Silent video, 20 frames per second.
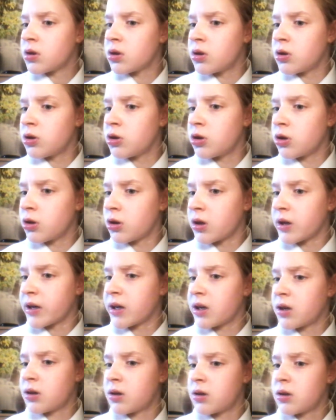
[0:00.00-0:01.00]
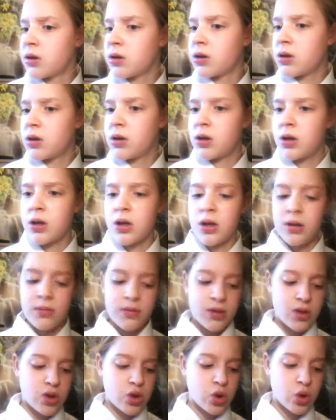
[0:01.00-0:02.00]
looked like
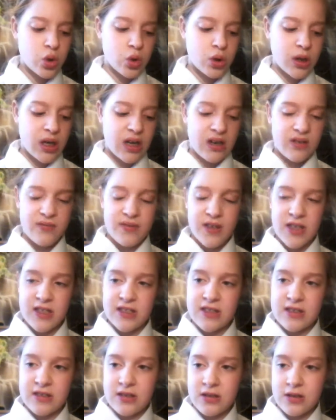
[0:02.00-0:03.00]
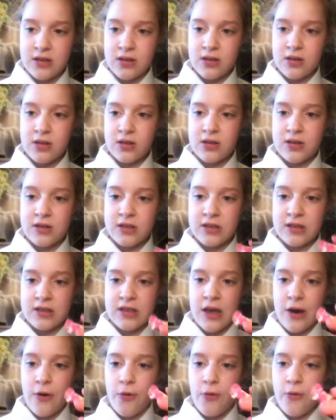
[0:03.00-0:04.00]
been torn out of its cell.